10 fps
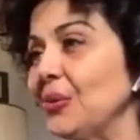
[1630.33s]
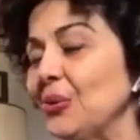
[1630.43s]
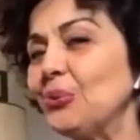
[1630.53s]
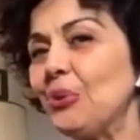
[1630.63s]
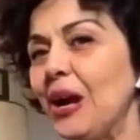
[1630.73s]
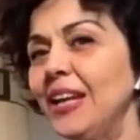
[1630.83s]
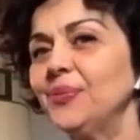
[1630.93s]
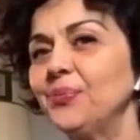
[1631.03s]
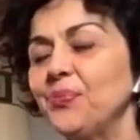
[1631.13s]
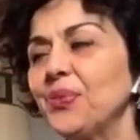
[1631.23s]

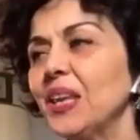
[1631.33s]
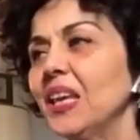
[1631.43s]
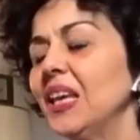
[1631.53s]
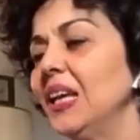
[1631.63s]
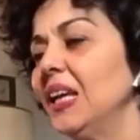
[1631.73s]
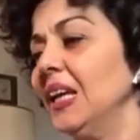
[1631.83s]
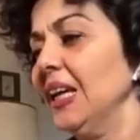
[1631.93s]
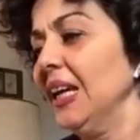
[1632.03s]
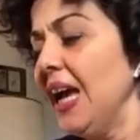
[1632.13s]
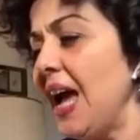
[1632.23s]
Right.
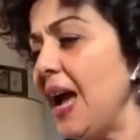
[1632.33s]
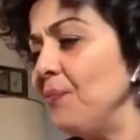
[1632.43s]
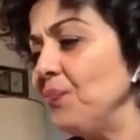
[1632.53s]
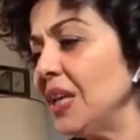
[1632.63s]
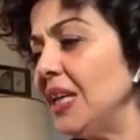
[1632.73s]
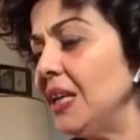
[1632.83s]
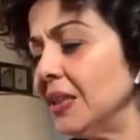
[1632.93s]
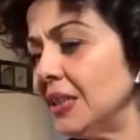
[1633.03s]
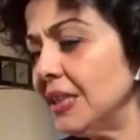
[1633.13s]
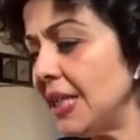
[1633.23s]
Um, in
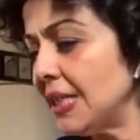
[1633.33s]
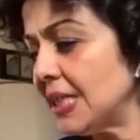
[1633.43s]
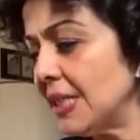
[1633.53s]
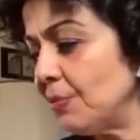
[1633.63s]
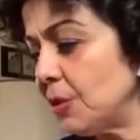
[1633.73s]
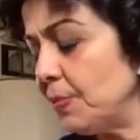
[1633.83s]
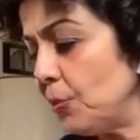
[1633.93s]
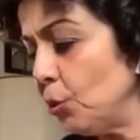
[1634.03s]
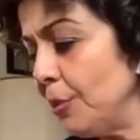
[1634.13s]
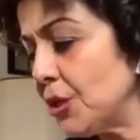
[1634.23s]
London, there seemed to be
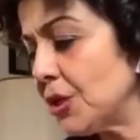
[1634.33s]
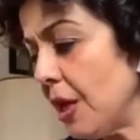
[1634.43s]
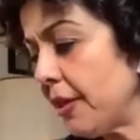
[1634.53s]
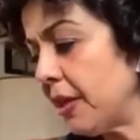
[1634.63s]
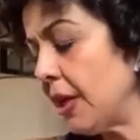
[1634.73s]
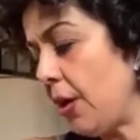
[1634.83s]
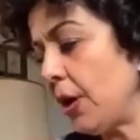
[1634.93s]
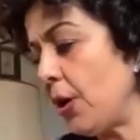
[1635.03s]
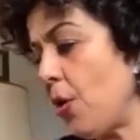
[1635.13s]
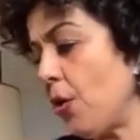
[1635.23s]
almost nothing
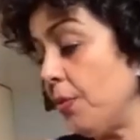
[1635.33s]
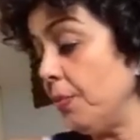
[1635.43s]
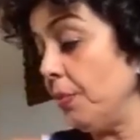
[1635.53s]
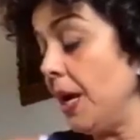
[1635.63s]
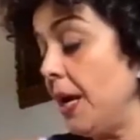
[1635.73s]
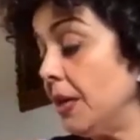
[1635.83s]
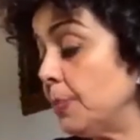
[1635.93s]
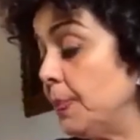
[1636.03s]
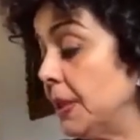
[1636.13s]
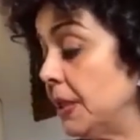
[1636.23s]
going on. My
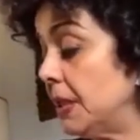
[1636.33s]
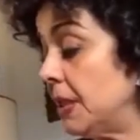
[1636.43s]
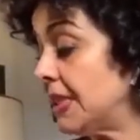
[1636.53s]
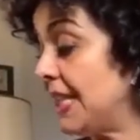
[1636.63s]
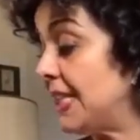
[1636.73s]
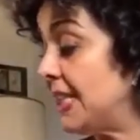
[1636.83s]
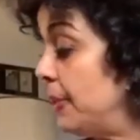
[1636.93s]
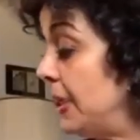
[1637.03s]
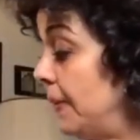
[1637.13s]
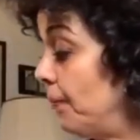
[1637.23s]
husband said to
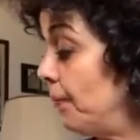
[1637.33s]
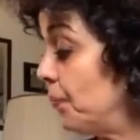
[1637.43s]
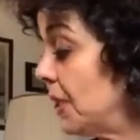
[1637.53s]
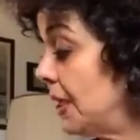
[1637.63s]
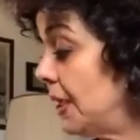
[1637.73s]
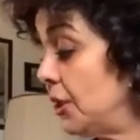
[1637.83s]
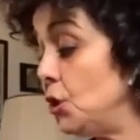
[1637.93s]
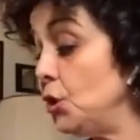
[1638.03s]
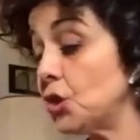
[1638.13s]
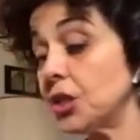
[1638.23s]
me,
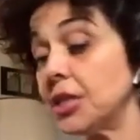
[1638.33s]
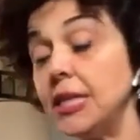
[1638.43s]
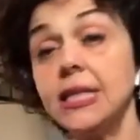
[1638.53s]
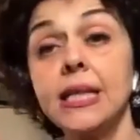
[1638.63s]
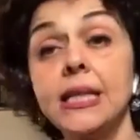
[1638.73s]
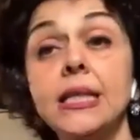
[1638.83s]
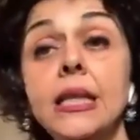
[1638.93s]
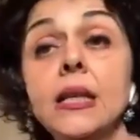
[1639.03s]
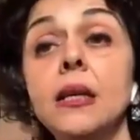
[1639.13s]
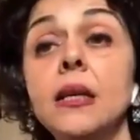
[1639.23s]
you just need to
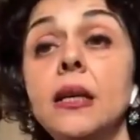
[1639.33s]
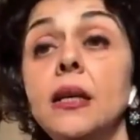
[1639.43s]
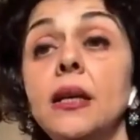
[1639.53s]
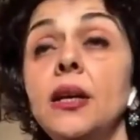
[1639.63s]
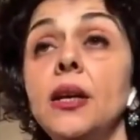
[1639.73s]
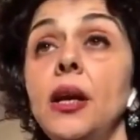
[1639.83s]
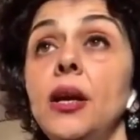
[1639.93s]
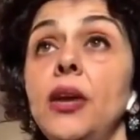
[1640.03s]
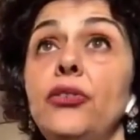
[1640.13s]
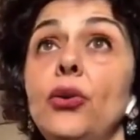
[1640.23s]
consider
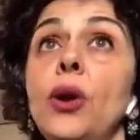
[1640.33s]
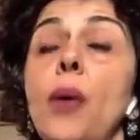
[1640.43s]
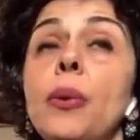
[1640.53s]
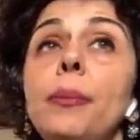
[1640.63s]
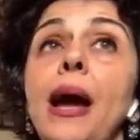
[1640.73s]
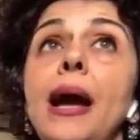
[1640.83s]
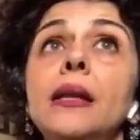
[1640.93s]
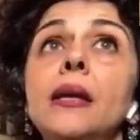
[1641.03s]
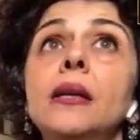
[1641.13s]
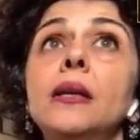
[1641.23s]
as you're coming back
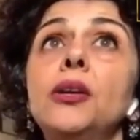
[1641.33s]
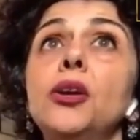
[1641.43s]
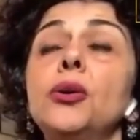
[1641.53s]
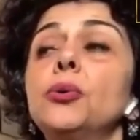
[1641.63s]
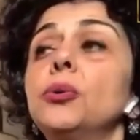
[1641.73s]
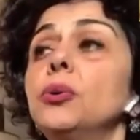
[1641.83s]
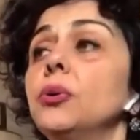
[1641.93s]
that, you know,